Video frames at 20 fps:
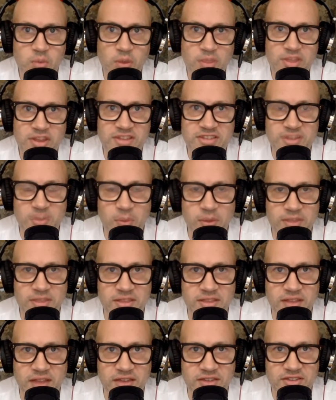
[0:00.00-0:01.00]
whether it's the
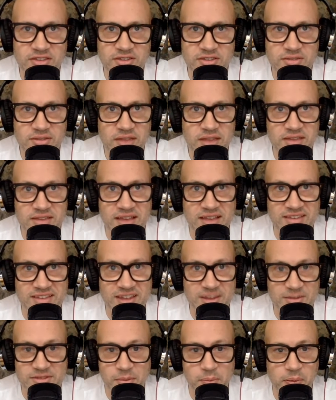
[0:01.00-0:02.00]
way that Dyche is, is
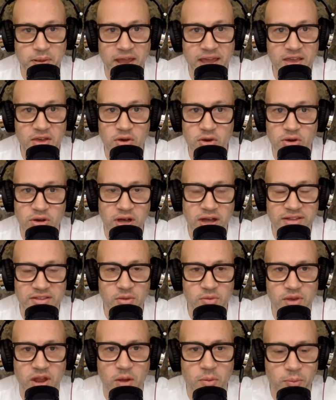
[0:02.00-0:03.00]
asking him to play or
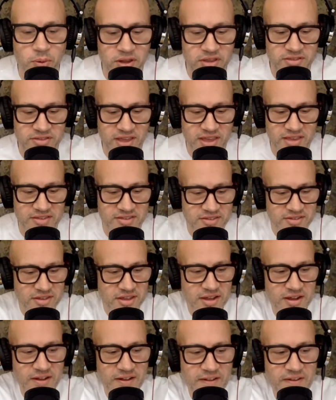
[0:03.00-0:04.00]
I don't know, but he's
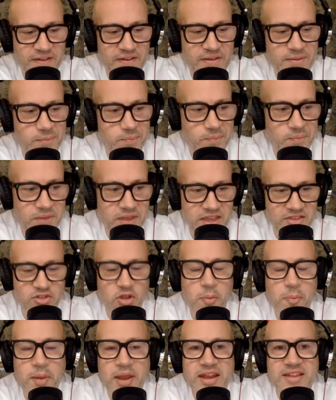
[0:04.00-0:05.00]
he's
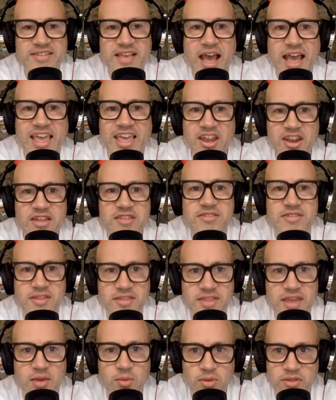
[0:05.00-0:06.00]
he's not being as
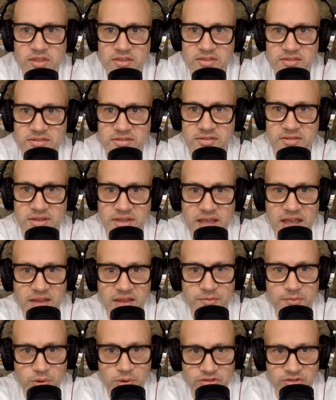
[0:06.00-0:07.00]
accurate. I think with his
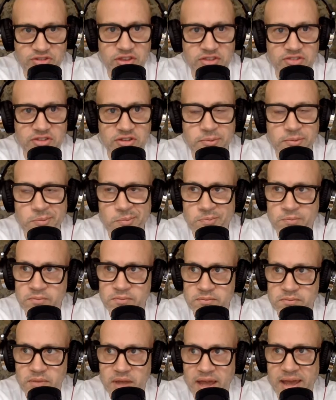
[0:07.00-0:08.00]
kind of precision.
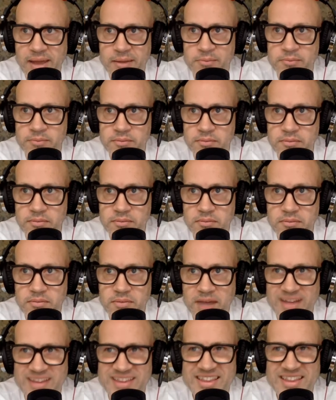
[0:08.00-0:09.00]
Mm. Um,
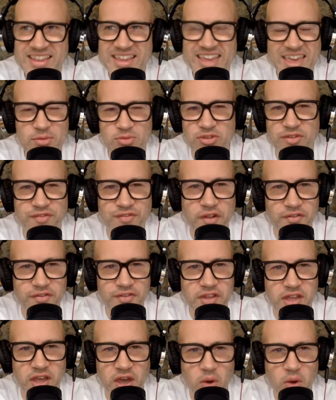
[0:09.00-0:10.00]
I didn't think he was at
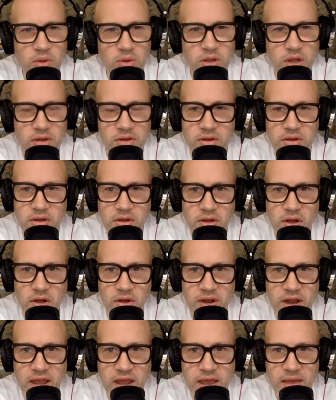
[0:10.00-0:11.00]
fault for the goal on
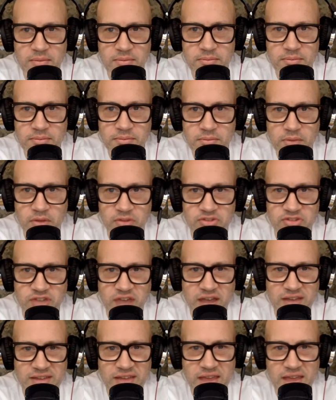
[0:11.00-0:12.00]
on um, on
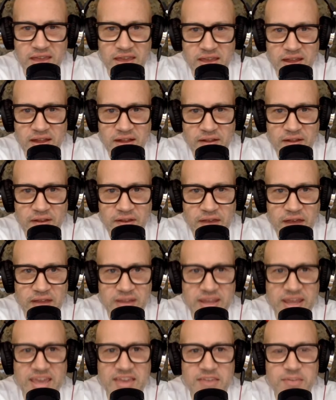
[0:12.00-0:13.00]
Saturday.
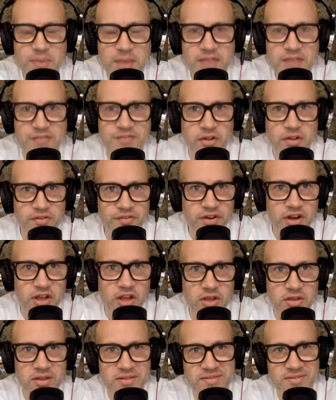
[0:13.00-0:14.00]
I think he's been at fault
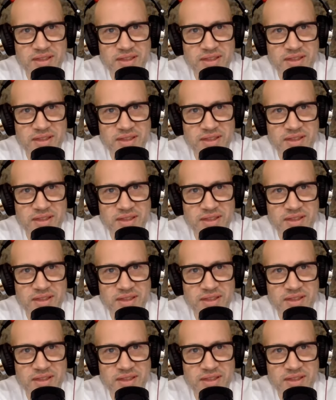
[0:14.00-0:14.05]
for a.